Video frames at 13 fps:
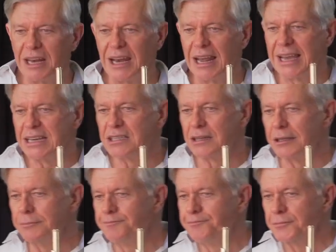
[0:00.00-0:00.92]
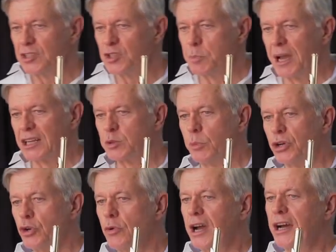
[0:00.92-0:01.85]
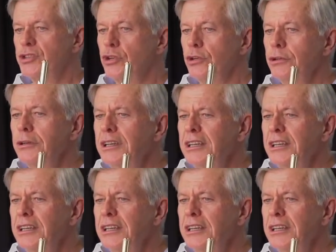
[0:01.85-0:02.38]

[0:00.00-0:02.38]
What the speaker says: later. It's marked moderato,